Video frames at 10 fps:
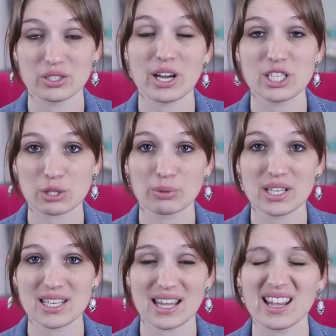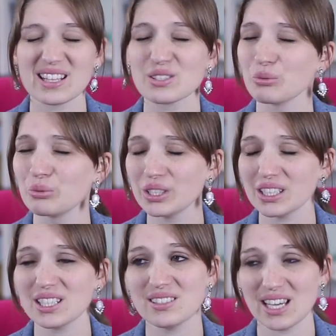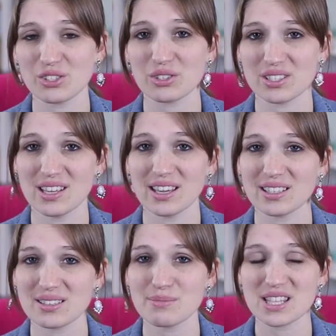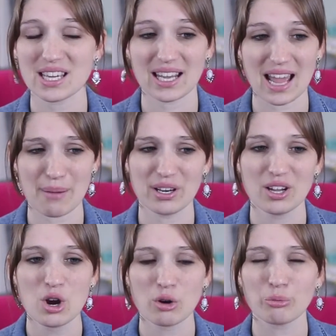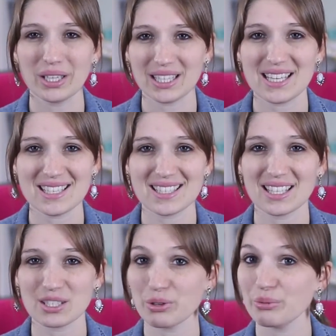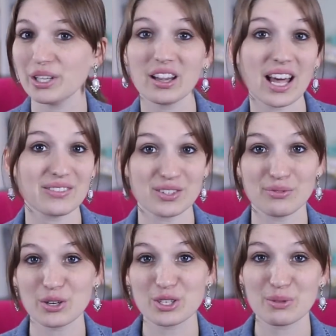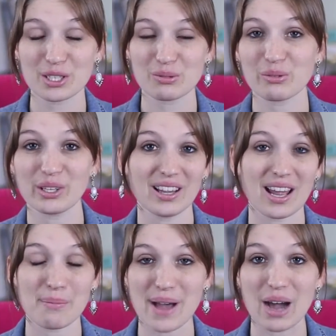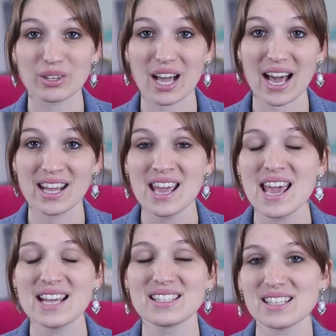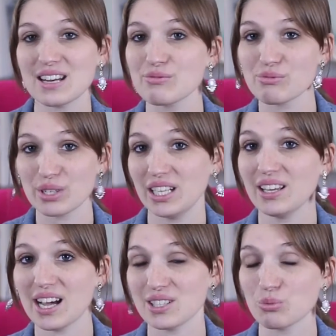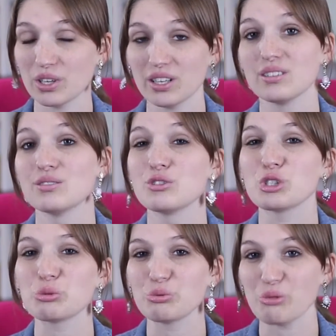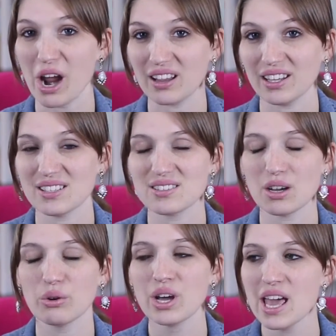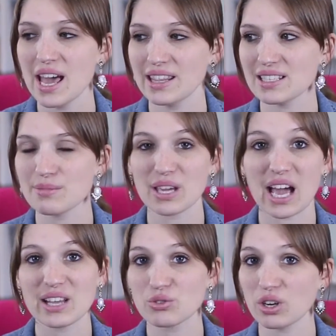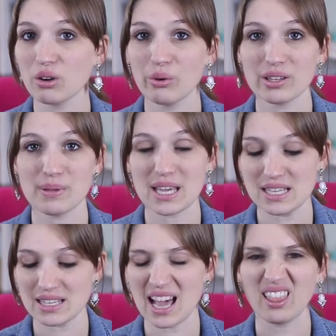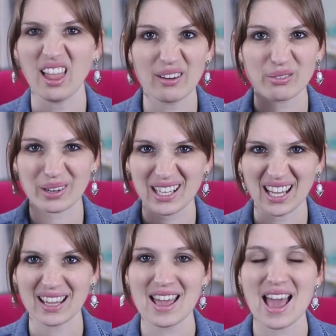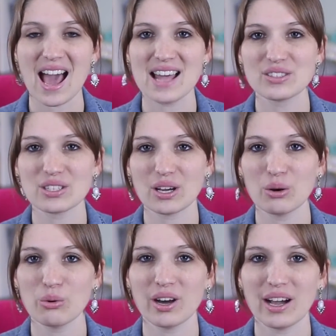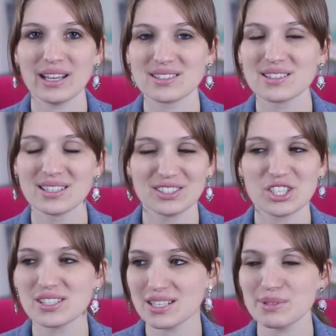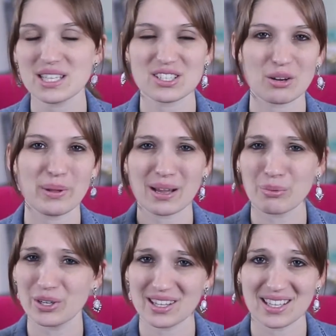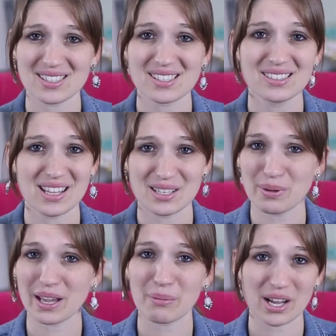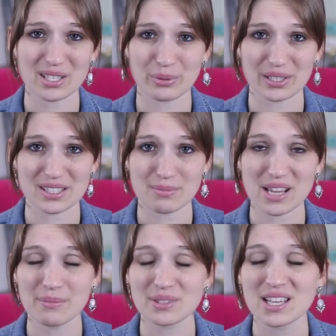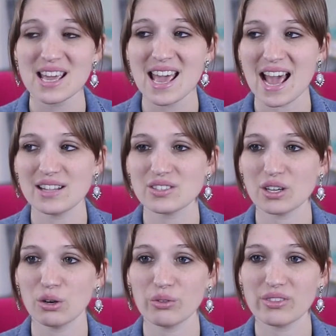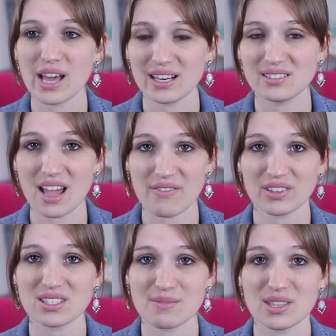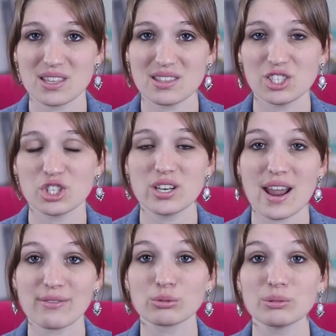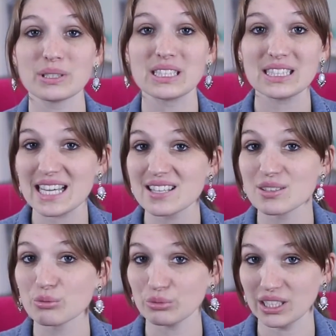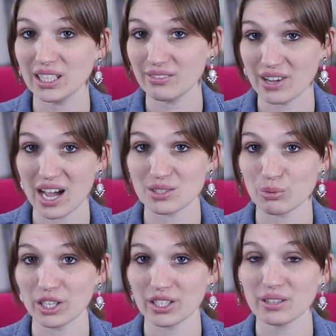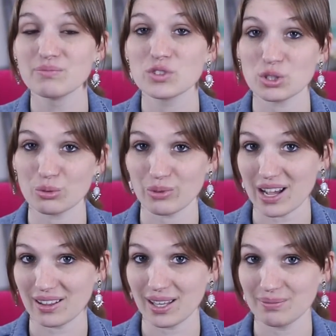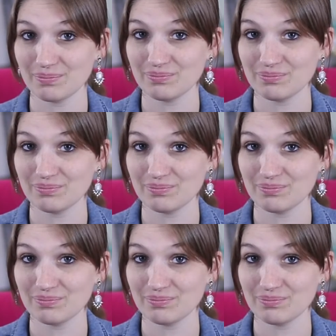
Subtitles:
So I just wanna say that that's a really dangerous thing. That's something that can happen really easily, as we read a lot of devotion books, we read a lot about God instead of reading God's word directly. So, and that's something I struggle with because I love reading. And so it just seems easier to pick up one of these than to pick up God's word sometimes. And so that is definitely something that these should never replace, reading of God's word directly.